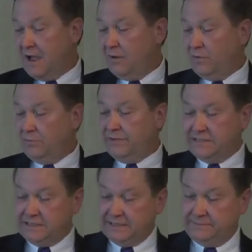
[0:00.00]
What
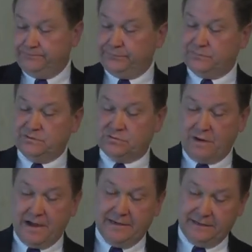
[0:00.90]
we did to
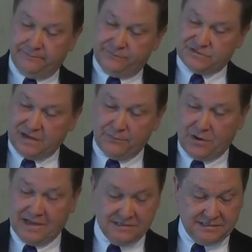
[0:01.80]
try to
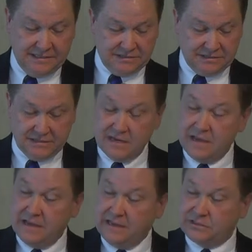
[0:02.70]
summarize this
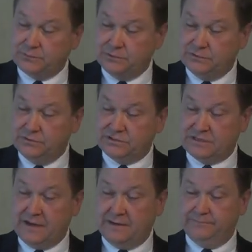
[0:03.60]
is produce
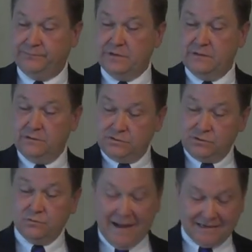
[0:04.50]

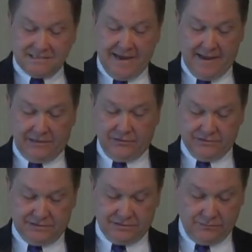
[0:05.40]
two
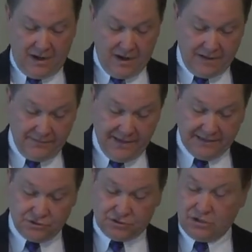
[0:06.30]
rectangles
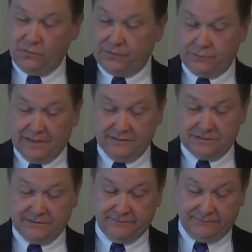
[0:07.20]
that show the
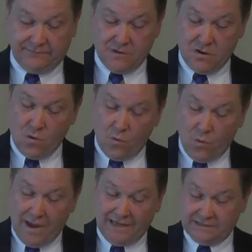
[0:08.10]
relative
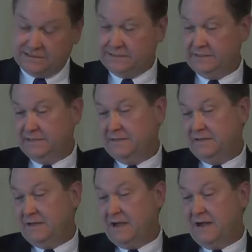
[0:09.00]
weight
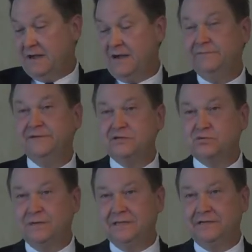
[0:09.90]
of
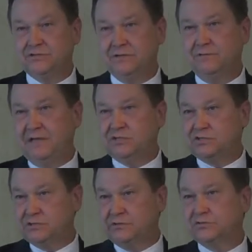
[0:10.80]
each religion.
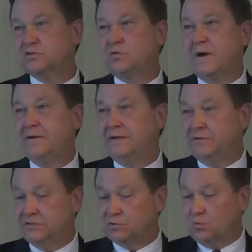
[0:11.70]
Each little square
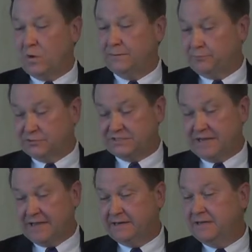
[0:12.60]
here is
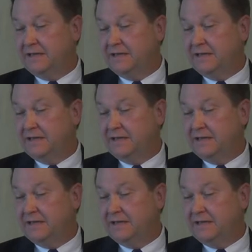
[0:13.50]
1%